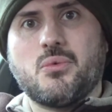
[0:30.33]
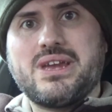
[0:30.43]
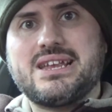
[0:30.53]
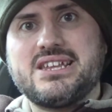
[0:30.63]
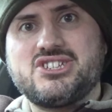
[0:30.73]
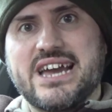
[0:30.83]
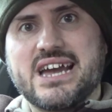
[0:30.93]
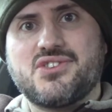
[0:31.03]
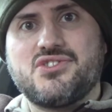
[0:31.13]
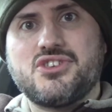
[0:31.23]
weekly
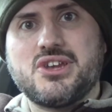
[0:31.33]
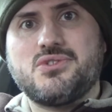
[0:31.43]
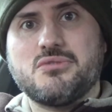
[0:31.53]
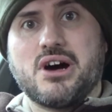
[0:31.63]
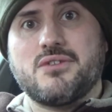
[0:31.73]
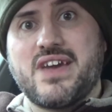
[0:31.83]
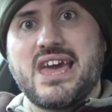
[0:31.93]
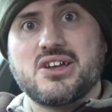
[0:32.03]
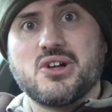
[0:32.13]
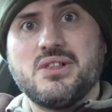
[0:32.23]
checks to do to my
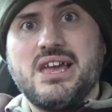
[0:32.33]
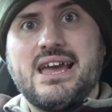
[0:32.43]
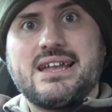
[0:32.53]
vehicle.